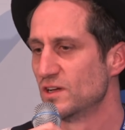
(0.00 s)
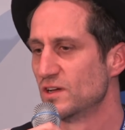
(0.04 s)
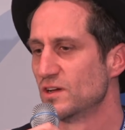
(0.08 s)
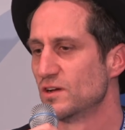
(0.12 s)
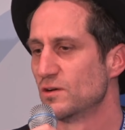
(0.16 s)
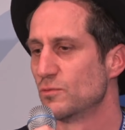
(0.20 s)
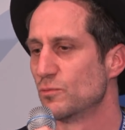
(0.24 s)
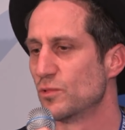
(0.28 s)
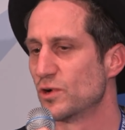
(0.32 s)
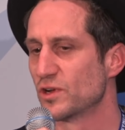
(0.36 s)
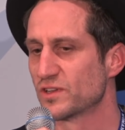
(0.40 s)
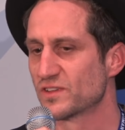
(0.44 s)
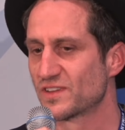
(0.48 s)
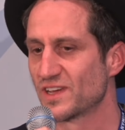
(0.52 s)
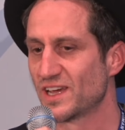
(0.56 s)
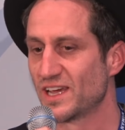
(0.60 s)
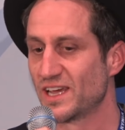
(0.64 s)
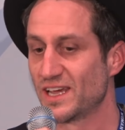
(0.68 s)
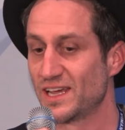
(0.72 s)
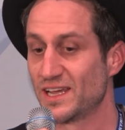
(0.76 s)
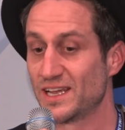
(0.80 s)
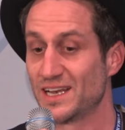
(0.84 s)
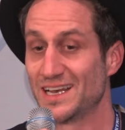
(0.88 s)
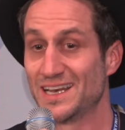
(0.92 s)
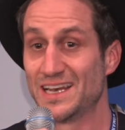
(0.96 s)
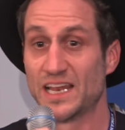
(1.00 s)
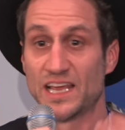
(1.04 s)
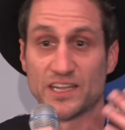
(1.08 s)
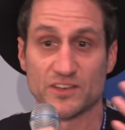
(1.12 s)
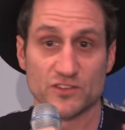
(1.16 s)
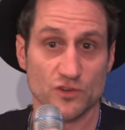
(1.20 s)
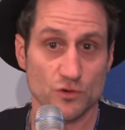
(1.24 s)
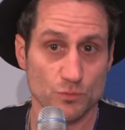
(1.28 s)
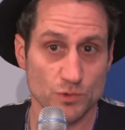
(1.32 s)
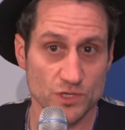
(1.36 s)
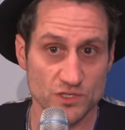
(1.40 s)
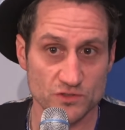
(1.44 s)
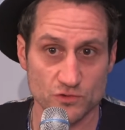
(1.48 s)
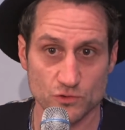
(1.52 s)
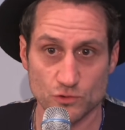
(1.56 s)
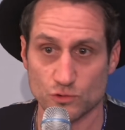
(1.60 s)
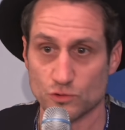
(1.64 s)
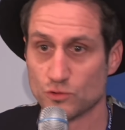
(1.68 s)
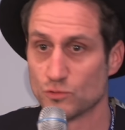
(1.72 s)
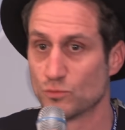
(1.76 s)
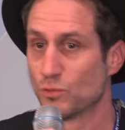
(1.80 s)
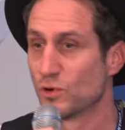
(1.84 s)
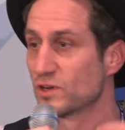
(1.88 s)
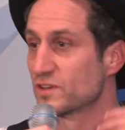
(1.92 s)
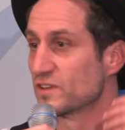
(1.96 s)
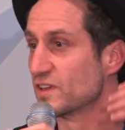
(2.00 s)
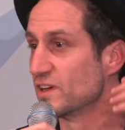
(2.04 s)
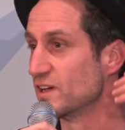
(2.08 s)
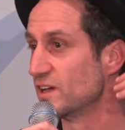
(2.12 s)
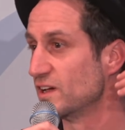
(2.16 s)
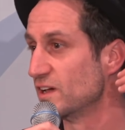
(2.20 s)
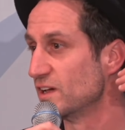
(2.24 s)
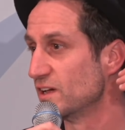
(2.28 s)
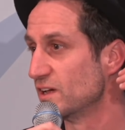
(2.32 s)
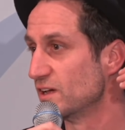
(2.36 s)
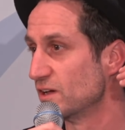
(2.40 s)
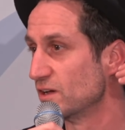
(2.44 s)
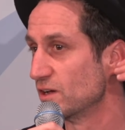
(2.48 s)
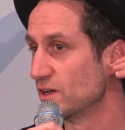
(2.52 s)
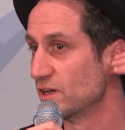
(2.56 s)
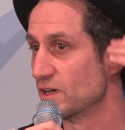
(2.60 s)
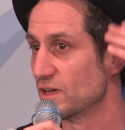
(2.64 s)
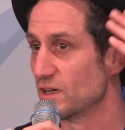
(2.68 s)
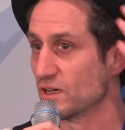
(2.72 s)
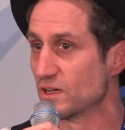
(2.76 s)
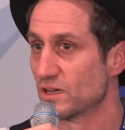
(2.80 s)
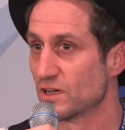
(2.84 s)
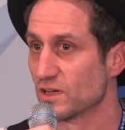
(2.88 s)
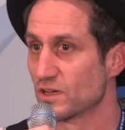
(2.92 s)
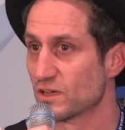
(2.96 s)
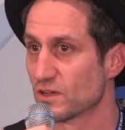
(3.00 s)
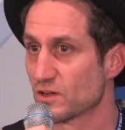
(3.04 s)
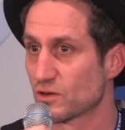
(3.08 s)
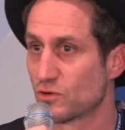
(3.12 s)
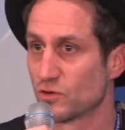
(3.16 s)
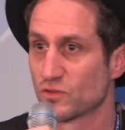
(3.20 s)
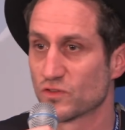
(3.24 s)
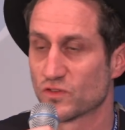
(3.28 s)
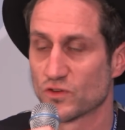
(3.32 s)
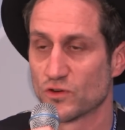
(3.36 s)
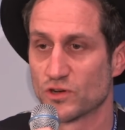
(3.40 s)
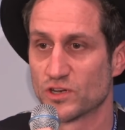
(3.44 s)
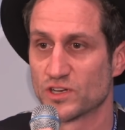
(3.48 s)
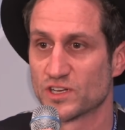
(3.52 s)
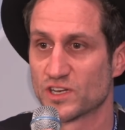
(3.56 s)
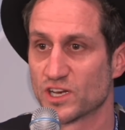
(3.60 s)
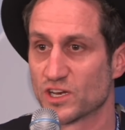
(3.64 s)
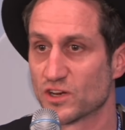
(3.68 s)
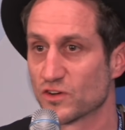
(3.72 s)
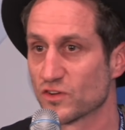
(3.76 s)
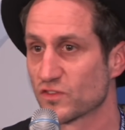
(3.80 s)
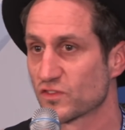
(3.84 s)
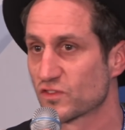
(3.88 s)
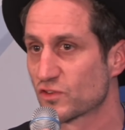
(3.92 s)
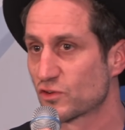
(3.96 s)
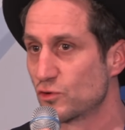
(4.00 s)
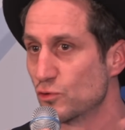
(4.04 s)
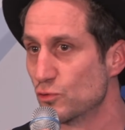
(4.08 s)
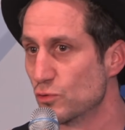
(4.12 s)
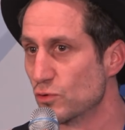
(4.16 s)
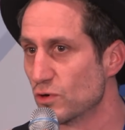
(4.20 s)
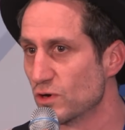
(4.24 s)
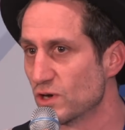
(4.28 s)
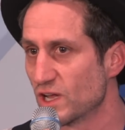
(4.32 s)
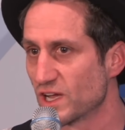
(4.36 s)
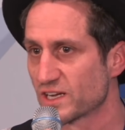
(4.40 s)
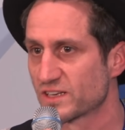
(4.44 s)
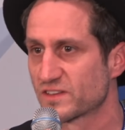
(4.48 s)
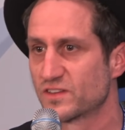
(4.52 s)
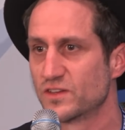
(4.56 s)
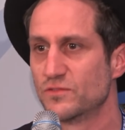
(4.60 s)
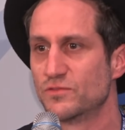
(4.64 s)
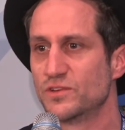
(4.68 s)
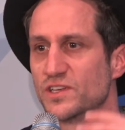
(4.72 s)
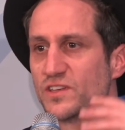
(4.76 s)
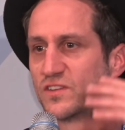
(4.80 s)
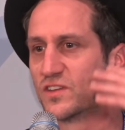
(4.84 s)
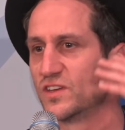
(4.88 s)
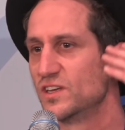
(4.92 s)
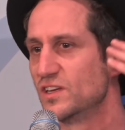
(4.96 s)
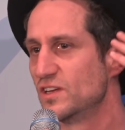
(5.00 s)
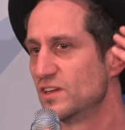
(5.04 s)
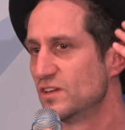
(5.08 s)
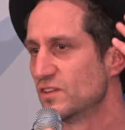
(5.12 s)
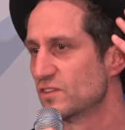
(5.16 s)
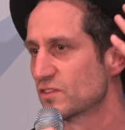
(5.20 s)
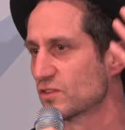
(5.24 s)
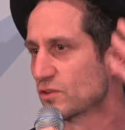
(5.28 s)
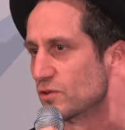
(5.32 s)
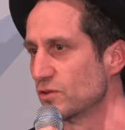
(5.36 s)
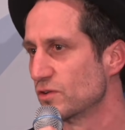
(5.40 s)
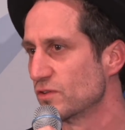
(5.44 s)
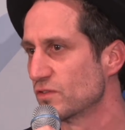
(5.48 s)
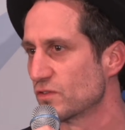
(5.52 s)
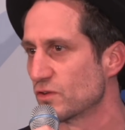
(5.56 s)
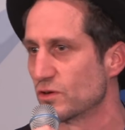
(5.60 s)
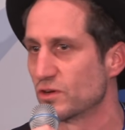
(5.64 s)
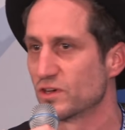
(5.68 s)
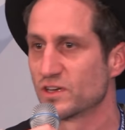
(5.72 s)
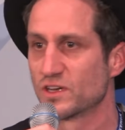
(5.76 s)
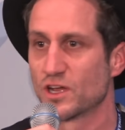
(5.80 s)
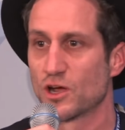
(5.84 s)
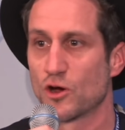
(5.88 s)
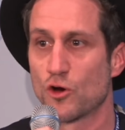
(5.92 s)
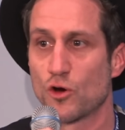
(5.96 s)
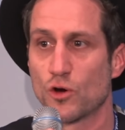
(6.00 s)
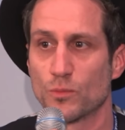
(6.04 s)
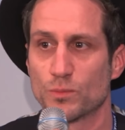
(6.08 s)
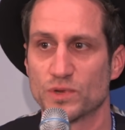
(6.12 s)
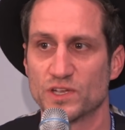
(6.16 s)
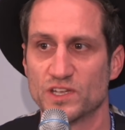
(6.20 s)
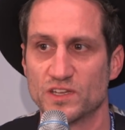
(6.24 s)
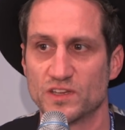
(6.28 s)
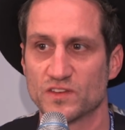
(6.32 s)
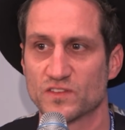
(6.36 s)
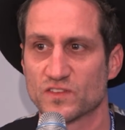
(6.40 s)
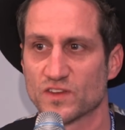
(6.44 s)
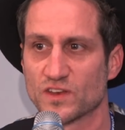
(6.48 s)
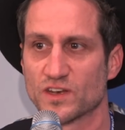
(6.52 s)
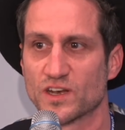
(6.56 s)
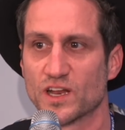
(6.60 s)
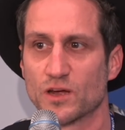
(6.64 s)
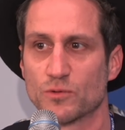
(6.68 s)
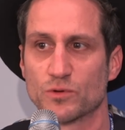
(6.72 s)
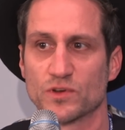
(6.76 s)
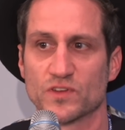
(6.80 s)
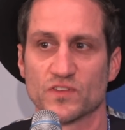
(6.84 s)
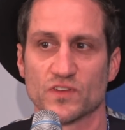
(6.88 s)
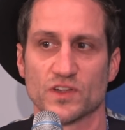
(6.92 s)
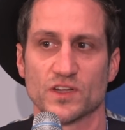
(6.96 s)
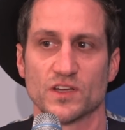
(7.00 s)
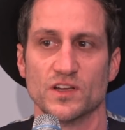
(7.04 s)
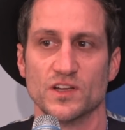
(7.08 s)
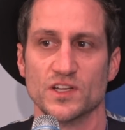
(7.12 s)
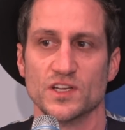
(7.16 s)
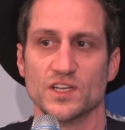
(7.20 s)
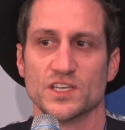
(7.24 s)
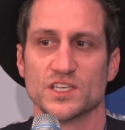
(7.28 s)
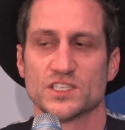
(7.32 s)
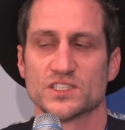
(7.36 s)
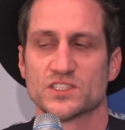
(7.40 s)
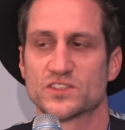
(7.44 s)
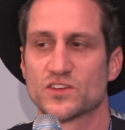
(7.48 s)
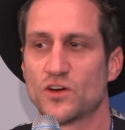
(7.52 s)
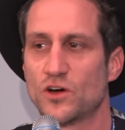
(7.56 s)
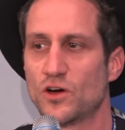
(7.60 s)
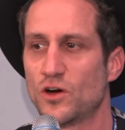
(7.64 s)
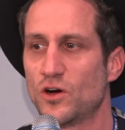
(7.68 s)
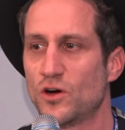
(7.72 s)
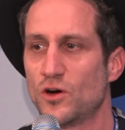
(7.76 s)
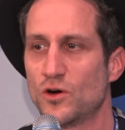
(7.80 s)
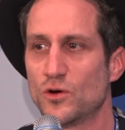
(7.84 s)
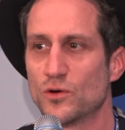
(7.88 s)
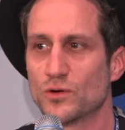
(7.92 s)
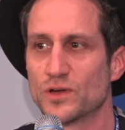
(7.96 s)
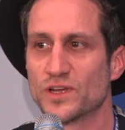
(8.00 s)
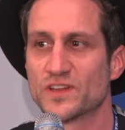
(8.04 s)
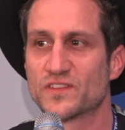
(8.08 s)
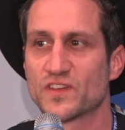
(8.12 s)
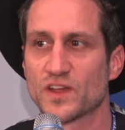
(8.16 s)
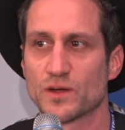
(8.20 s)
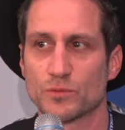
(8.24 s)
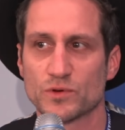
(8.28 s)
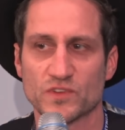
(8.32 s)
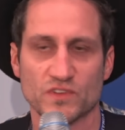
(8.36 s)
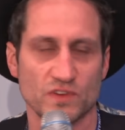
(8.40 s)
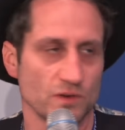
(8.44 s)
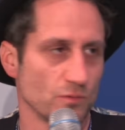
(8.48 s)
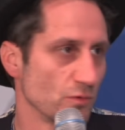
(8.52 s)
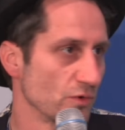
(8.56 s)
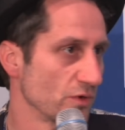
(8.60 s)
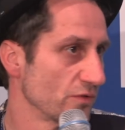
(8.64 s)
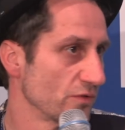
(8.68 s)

what they later will do, what they concerning their school activities, concerning their hobbies and everything. So it's everything